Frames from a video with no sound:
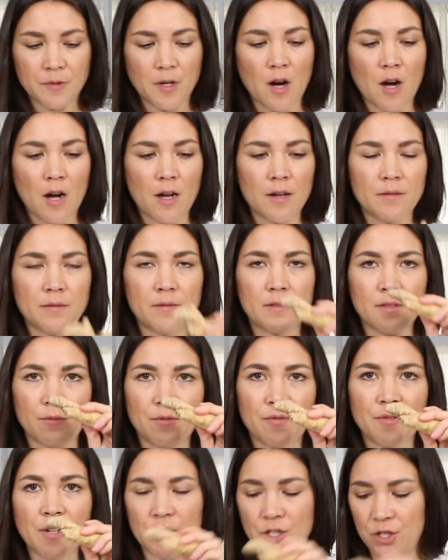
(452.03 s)
got some
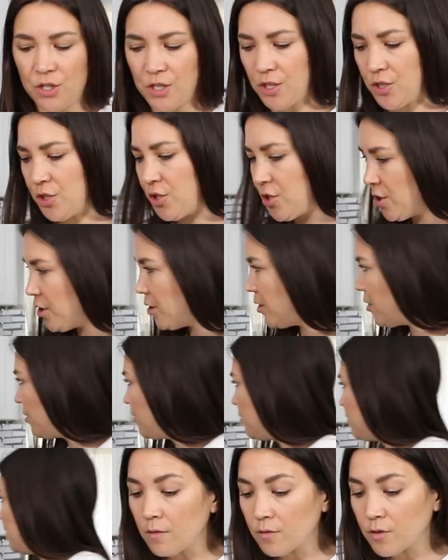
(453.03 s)
fresh
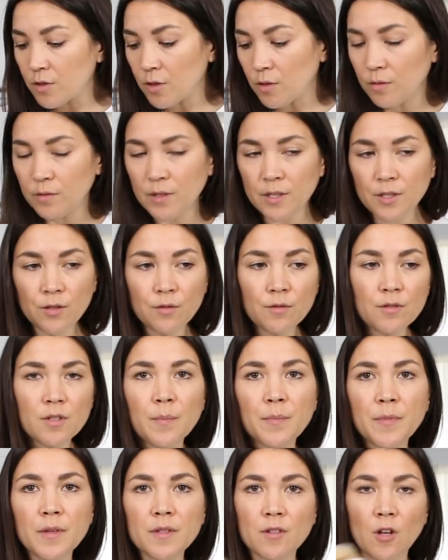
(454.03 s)
ginger. So let's use
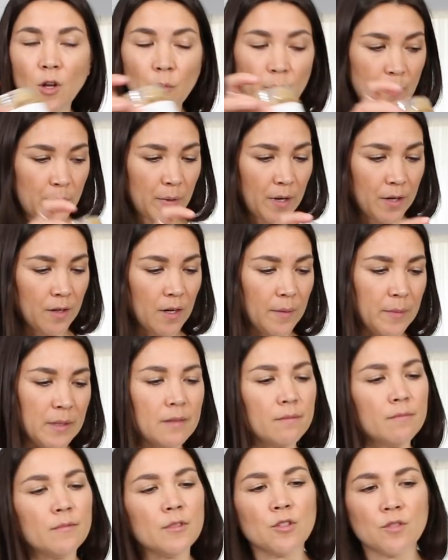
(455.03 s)
up this almond butter. I
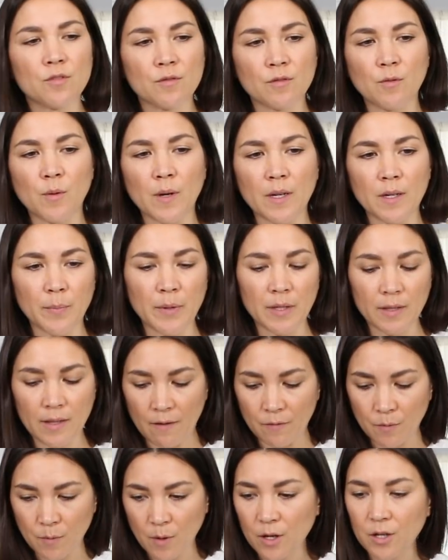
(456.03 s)
mean, there's quite a bit
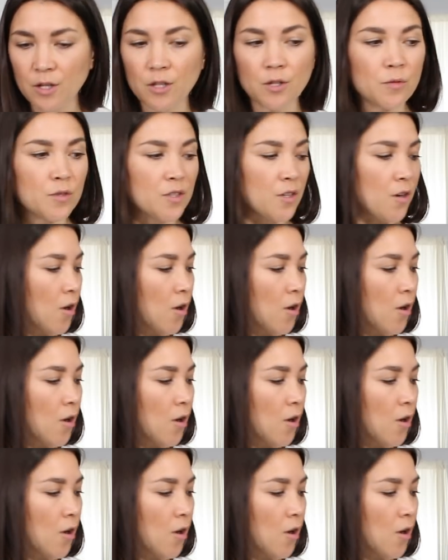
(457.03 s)
left. We're not gonna use it